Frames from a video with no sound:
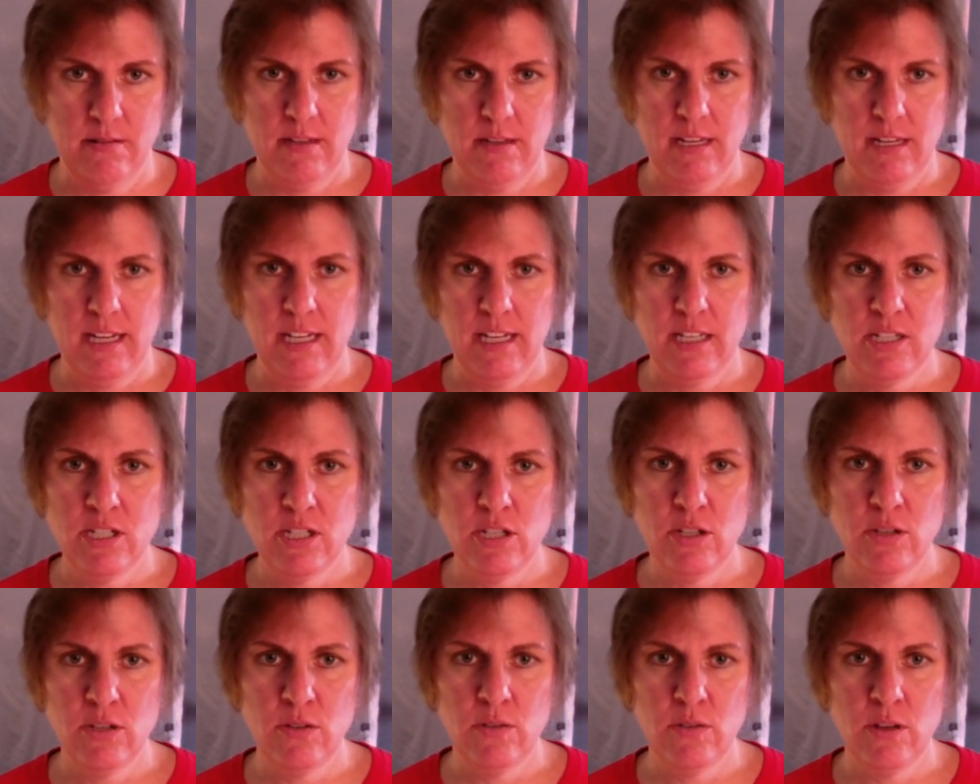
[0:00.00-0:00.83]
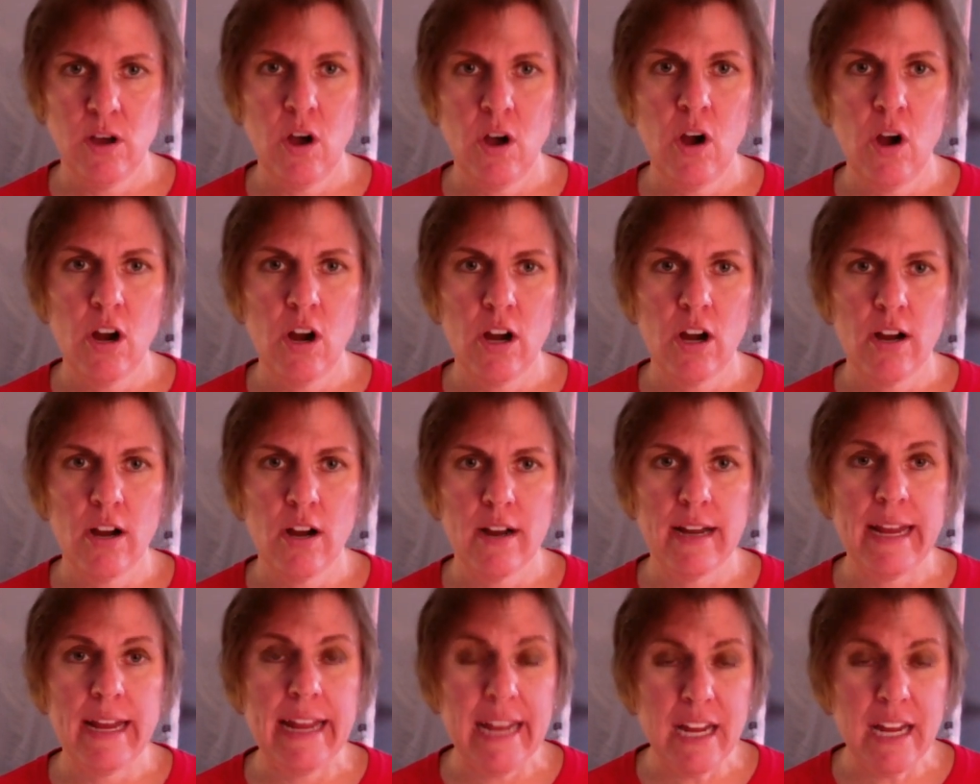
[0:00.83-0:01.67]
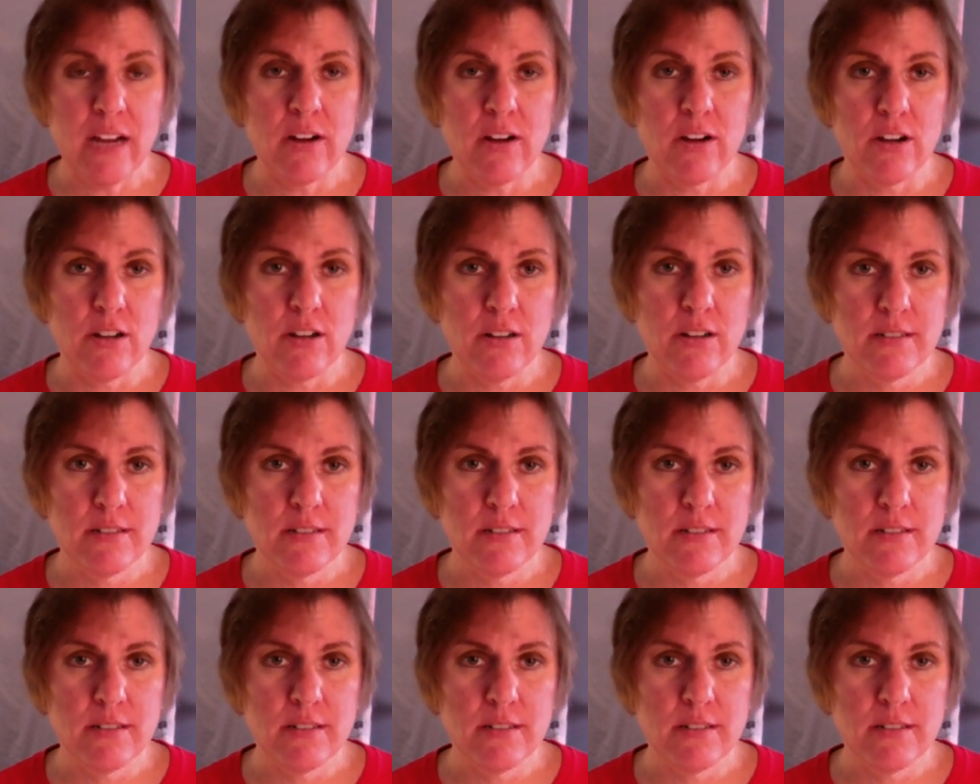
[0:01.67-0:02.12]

into the heart here,